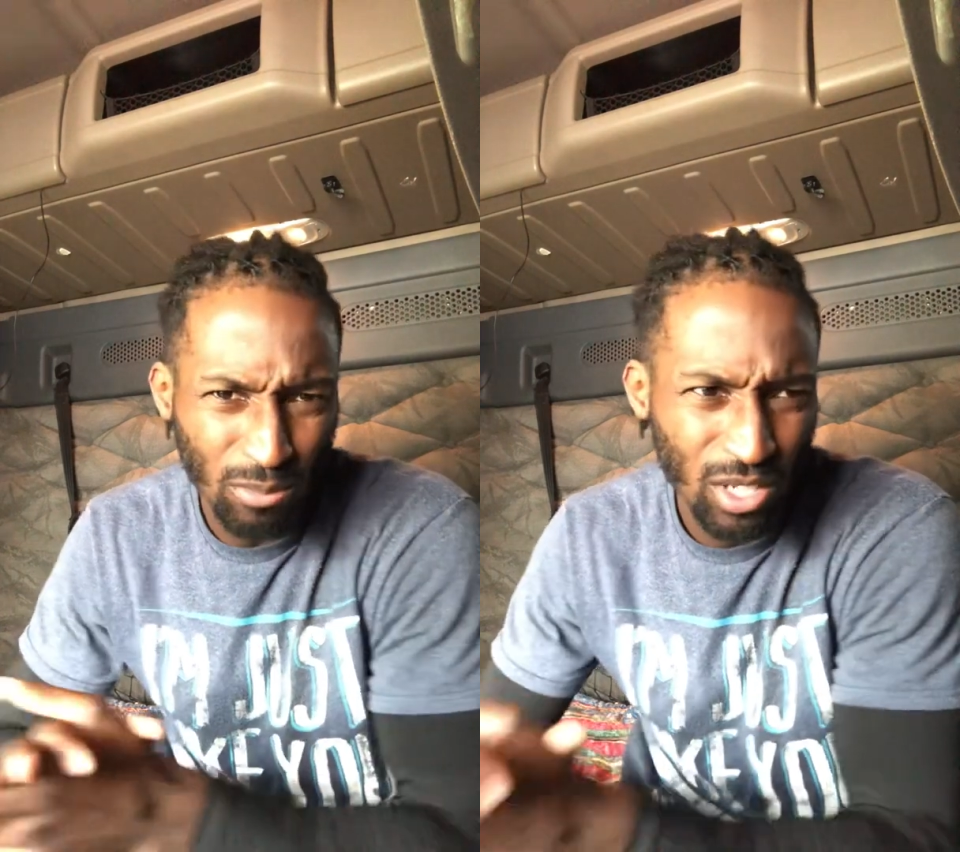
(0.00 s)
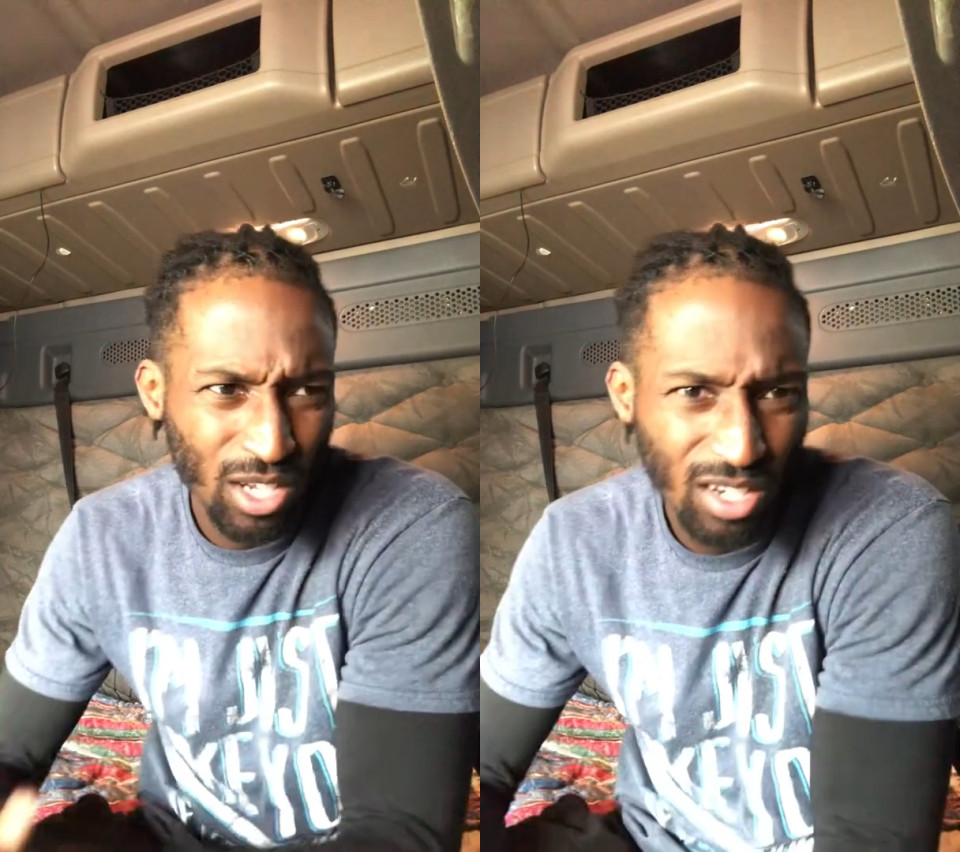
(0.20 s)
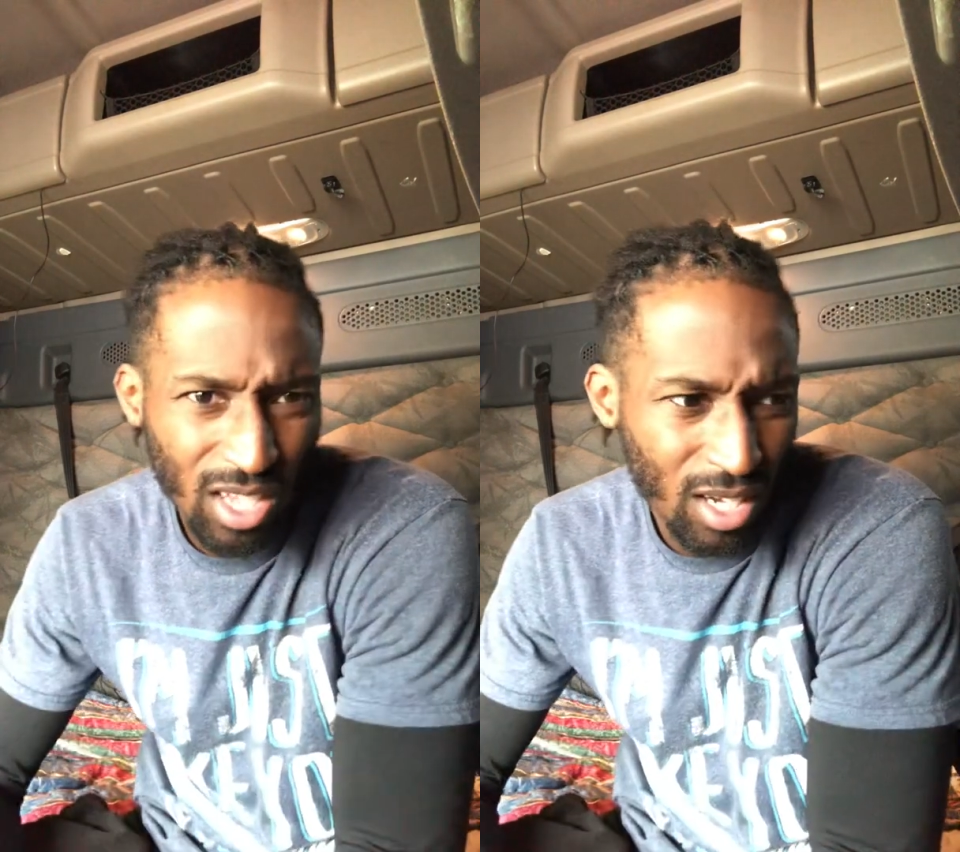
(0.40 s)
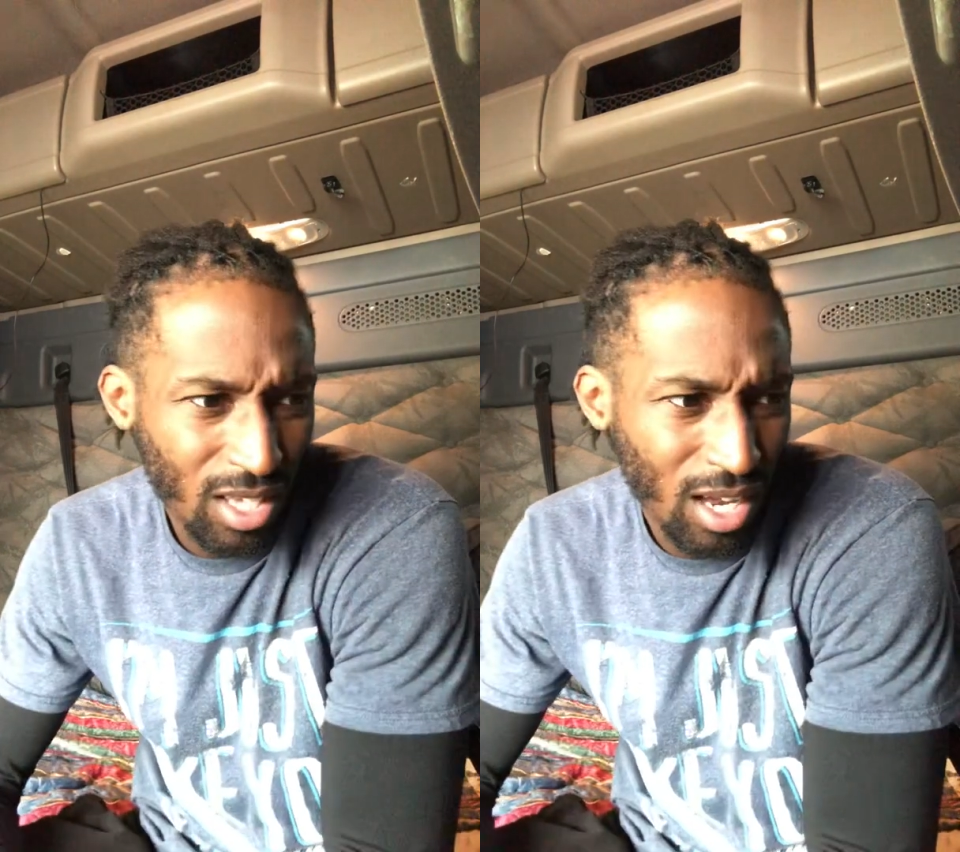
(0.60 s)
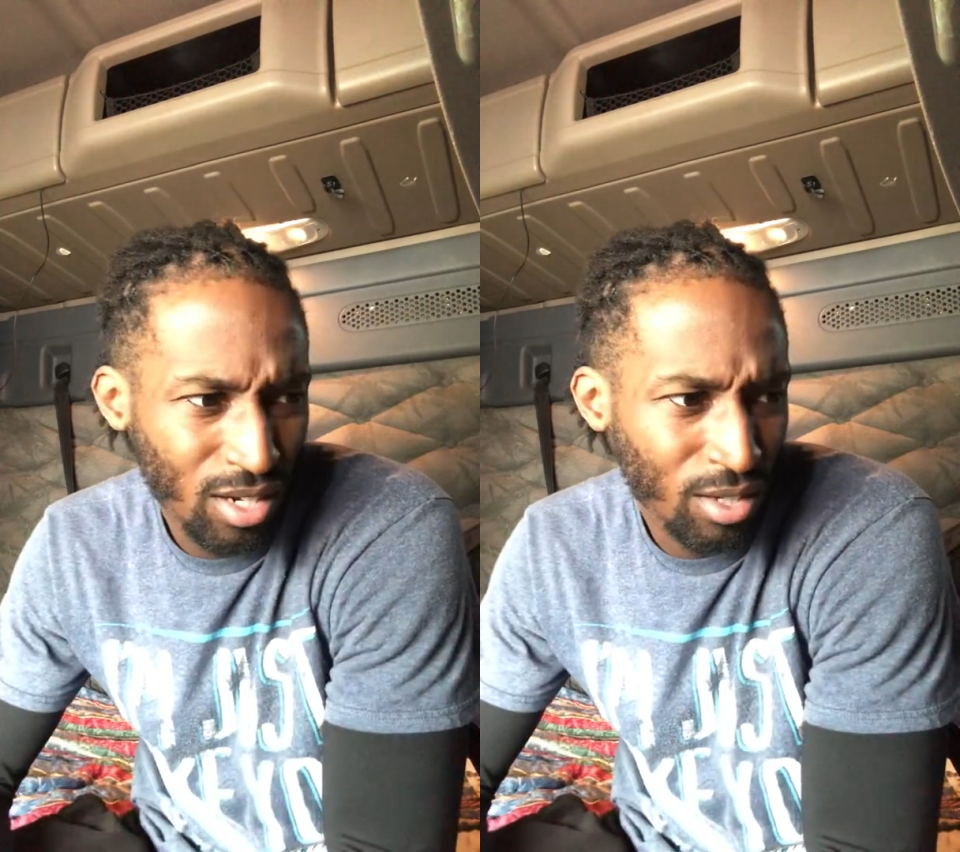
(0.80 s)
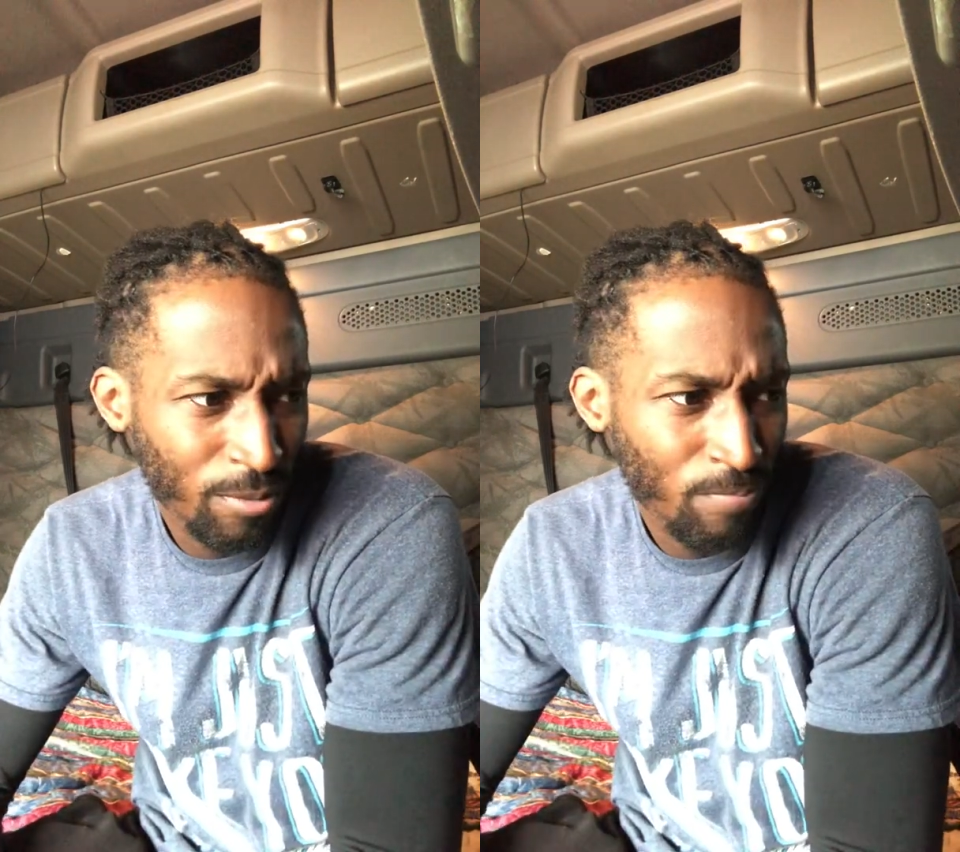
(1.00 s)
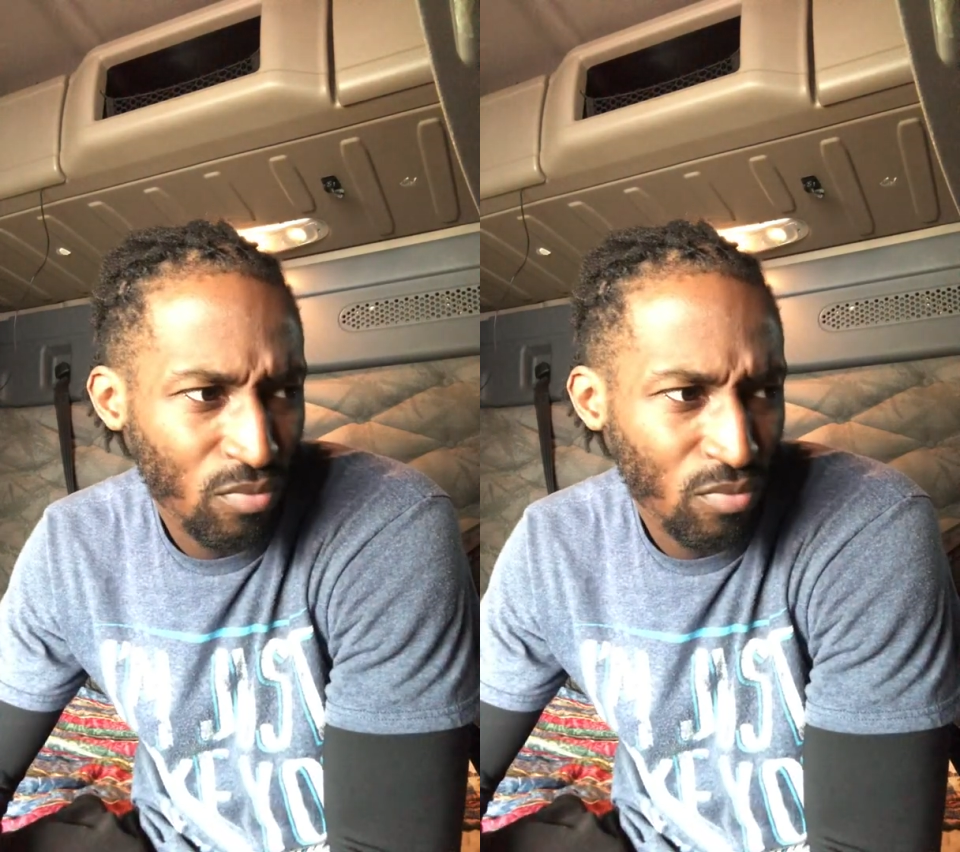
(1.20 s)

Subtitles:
still getting kind of